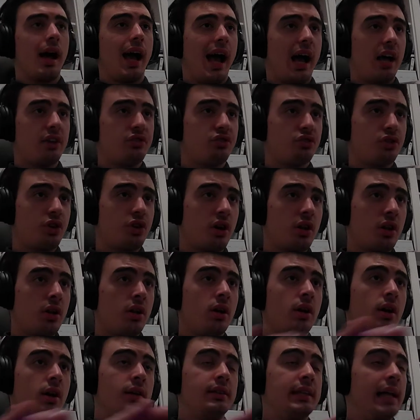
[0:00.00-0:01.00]
Astral,
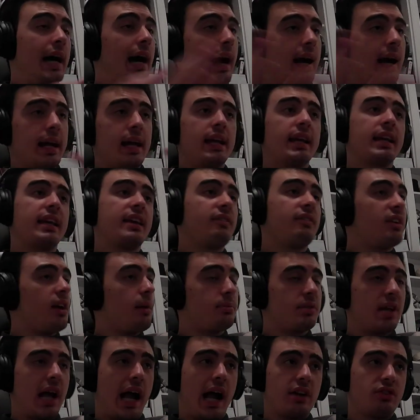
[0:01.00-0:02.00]
nah, I gotta give it
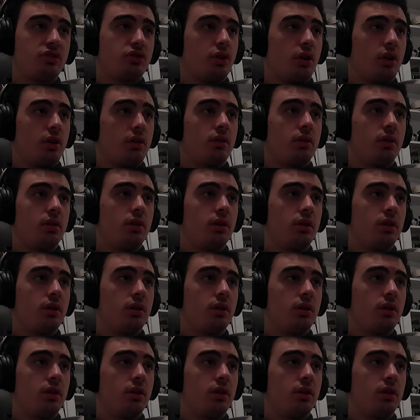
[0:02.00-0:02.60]
up to Astral.